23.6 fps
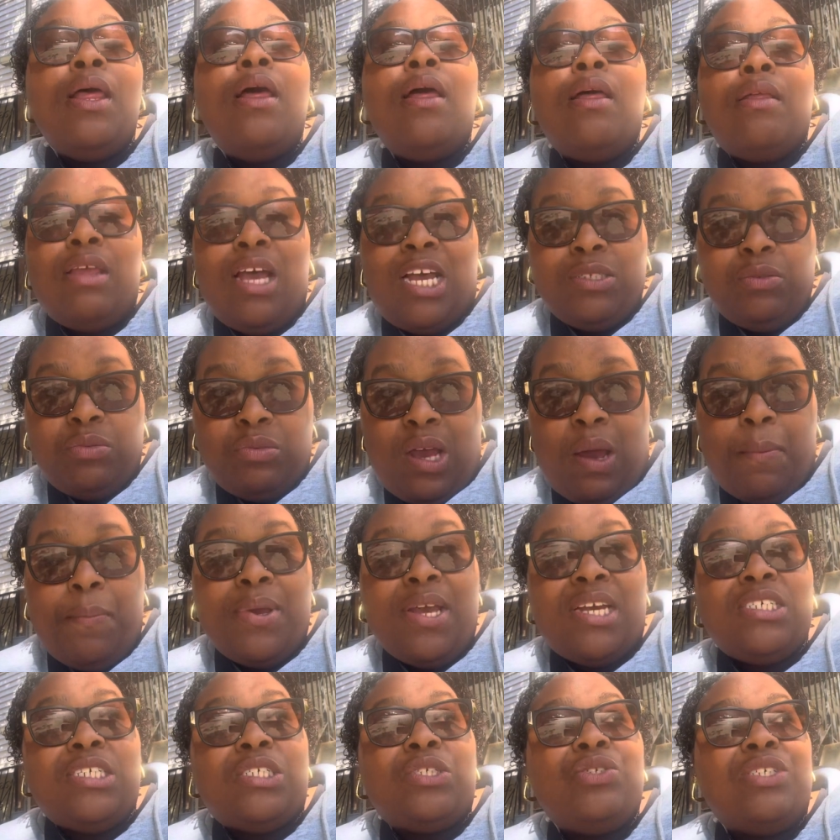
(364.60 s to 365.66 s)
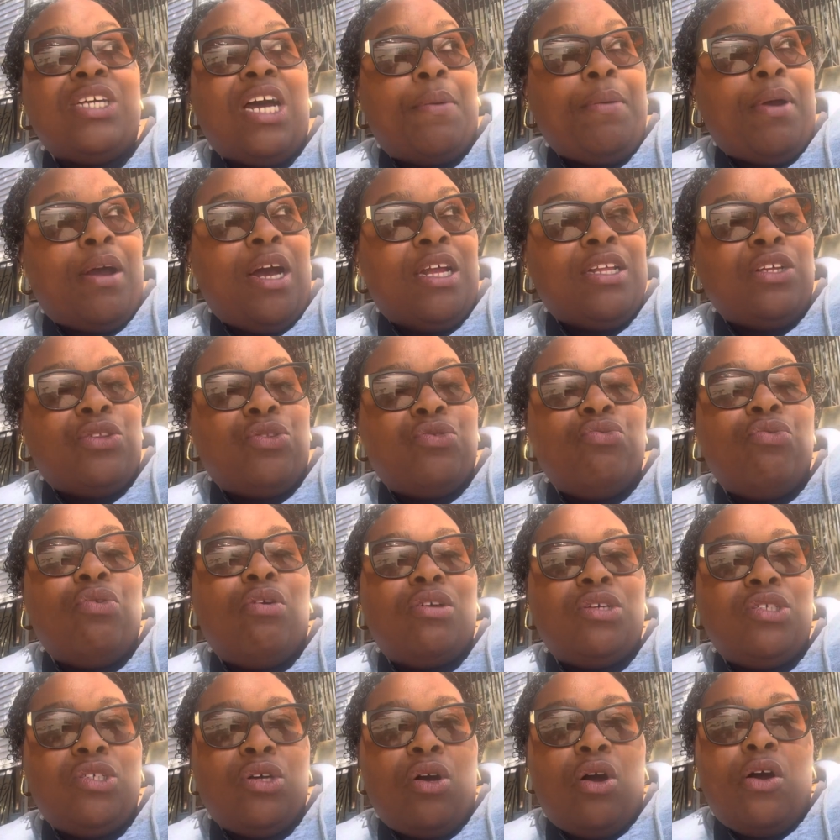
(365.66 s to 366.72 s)
That's what happened yesterday. Snap kind of threw
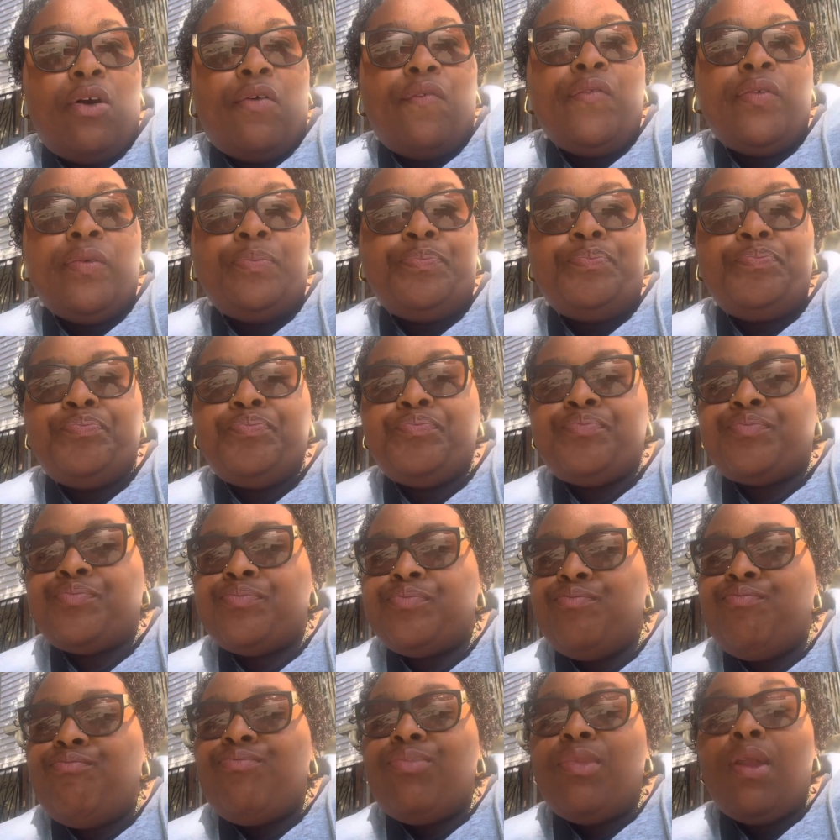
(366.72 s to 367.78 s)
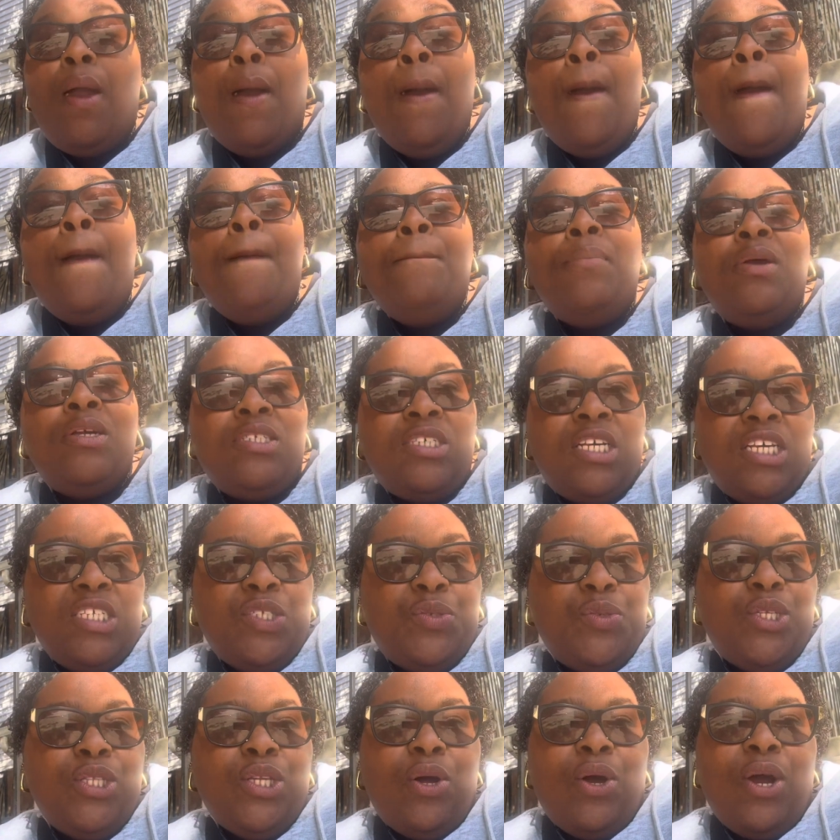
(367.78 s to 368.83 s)
us off. But since
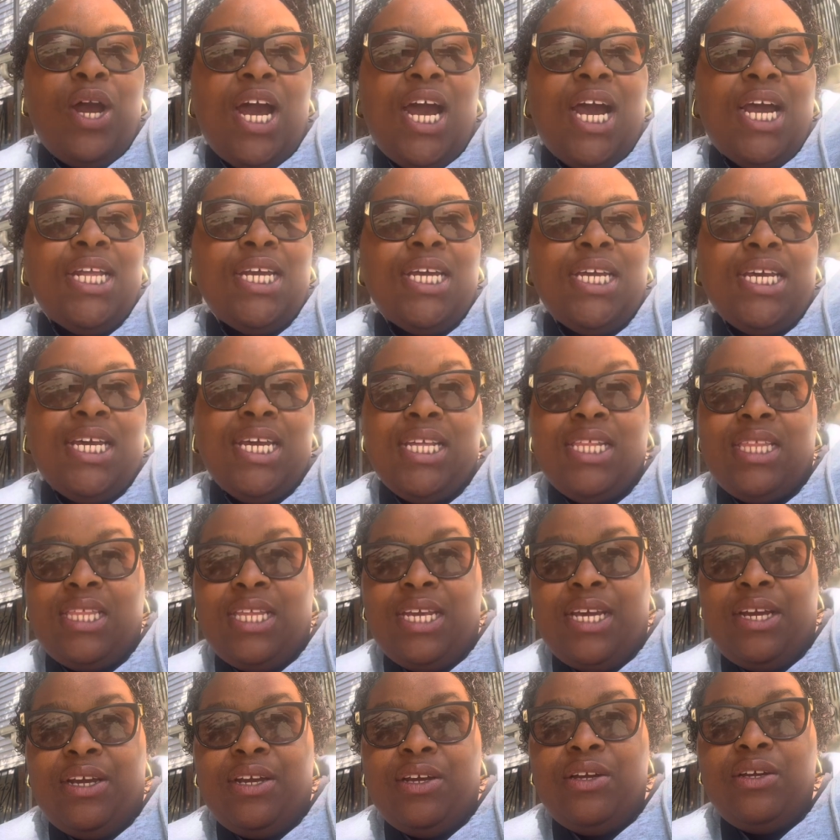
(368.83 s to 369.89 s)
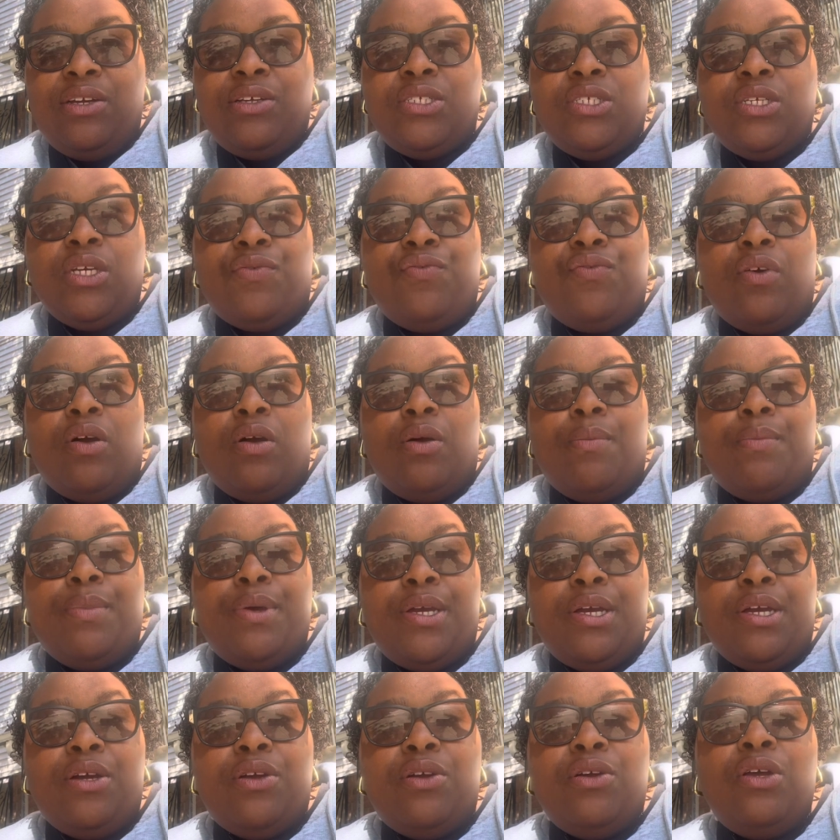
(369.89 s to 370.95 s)
we know how to get there from
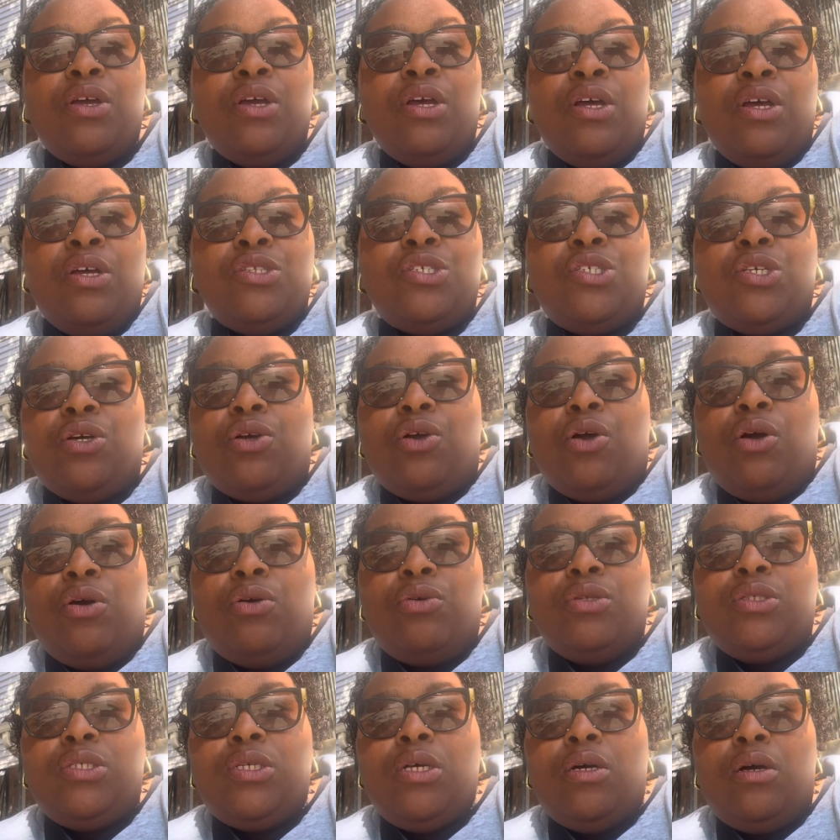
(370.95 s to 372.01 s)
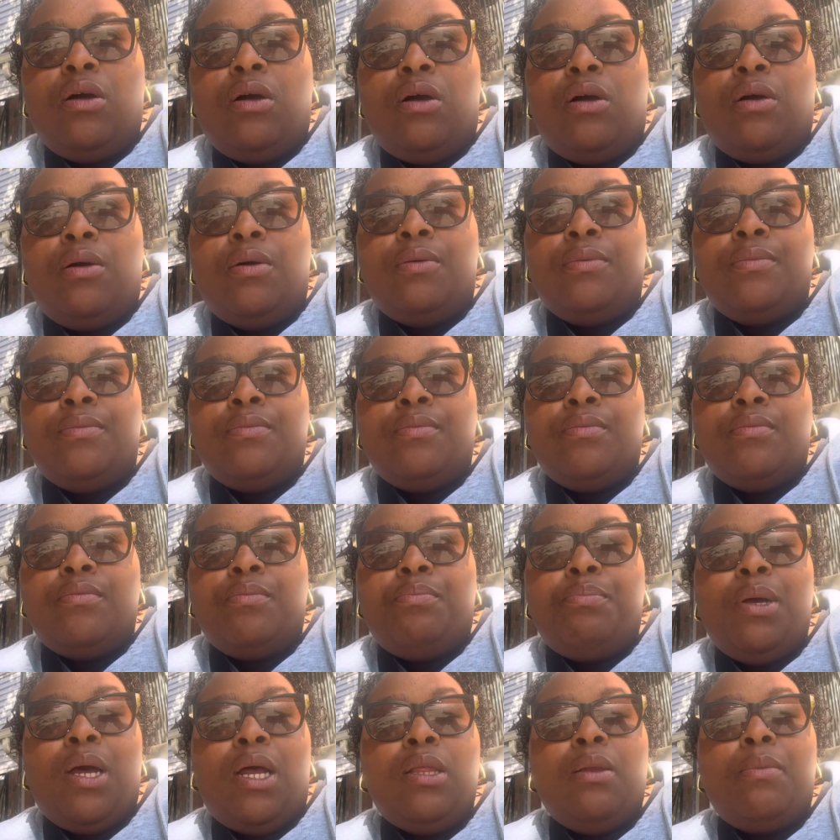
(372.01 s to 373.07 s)
here to go to um,
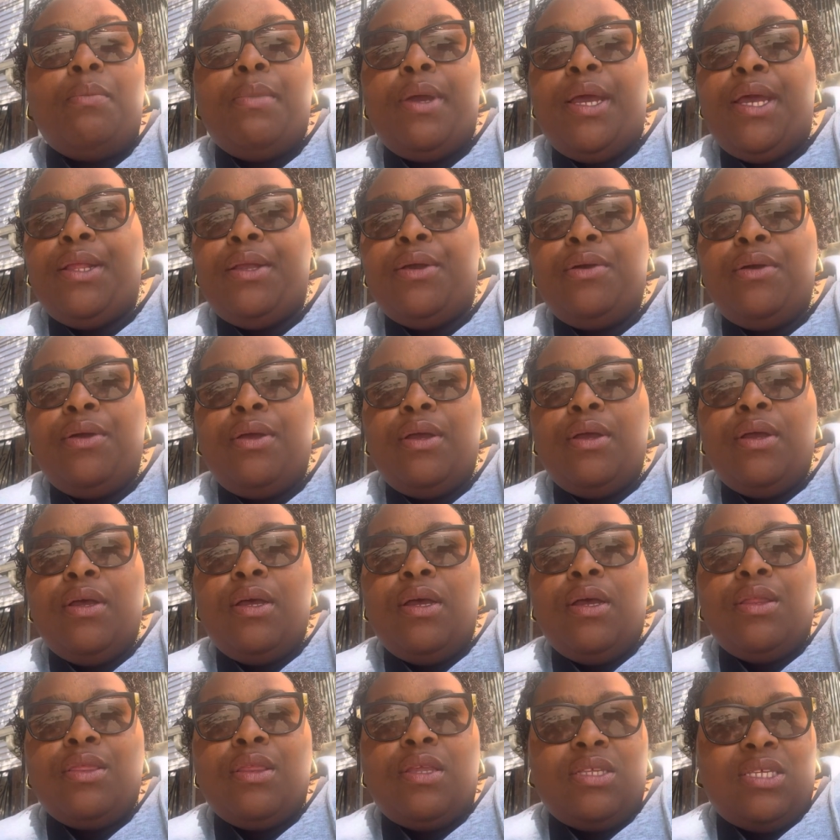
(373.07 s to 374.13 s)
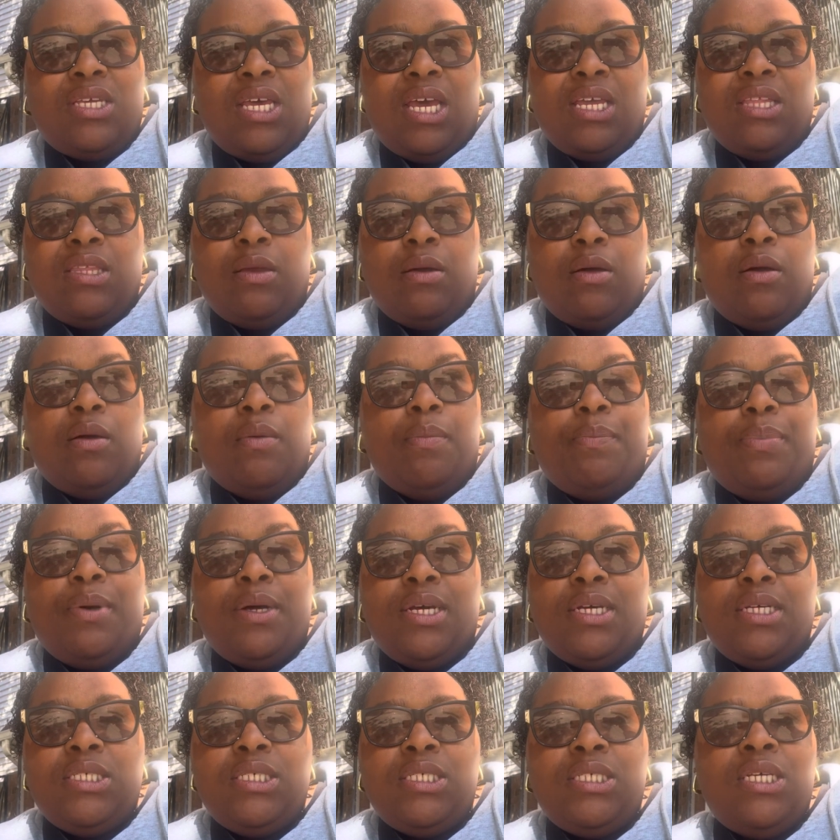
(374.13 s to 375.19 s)
Pelham Manor, take the
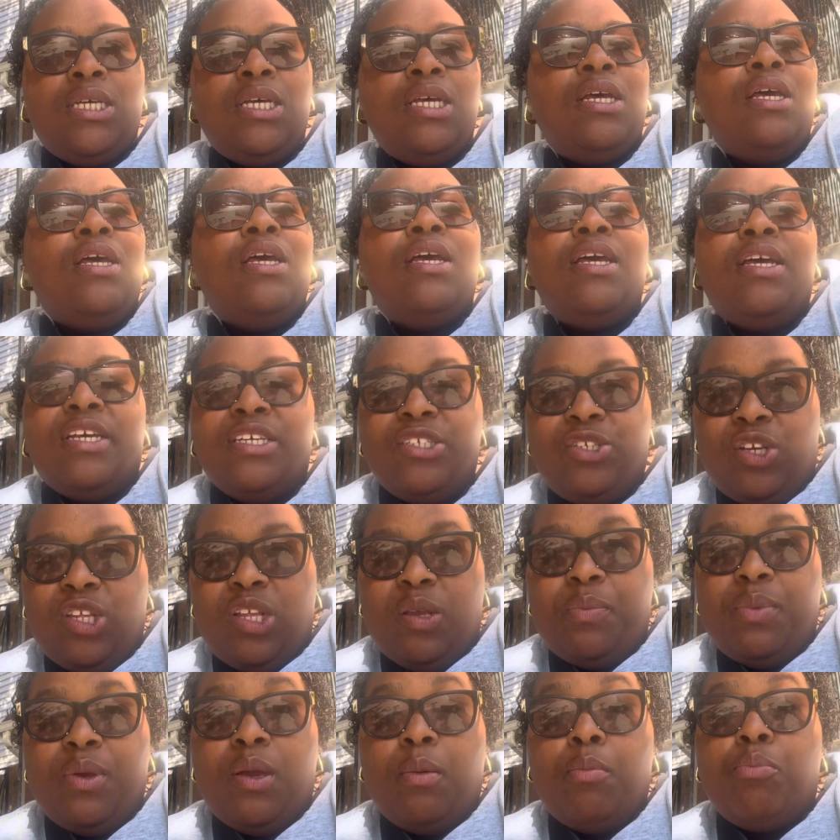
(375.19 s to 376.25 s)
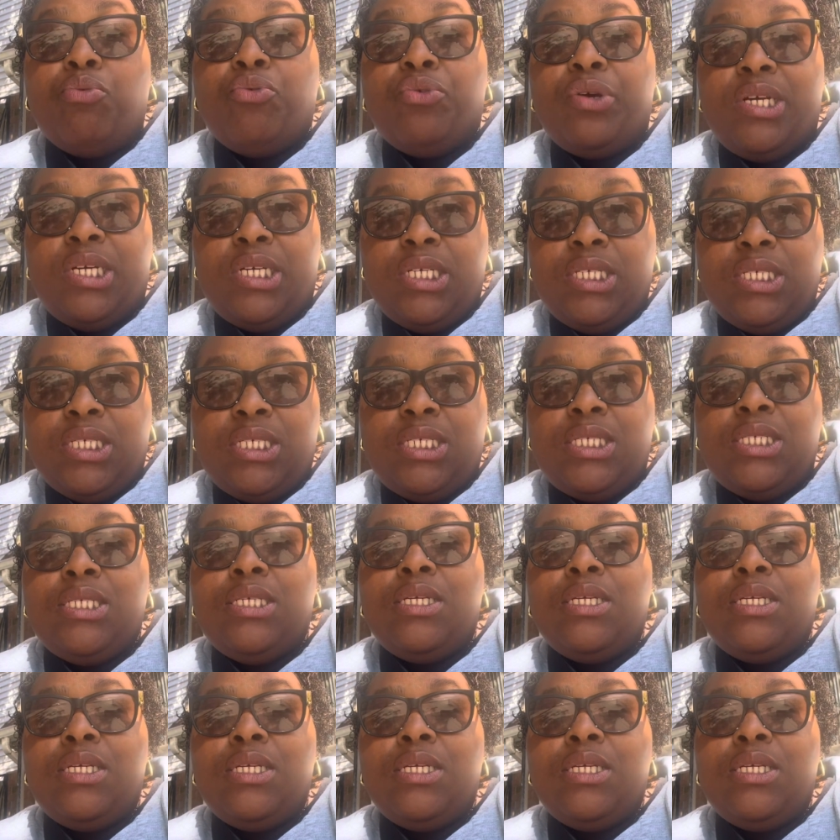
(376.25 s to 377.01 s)
bus, it's going to be a breeze.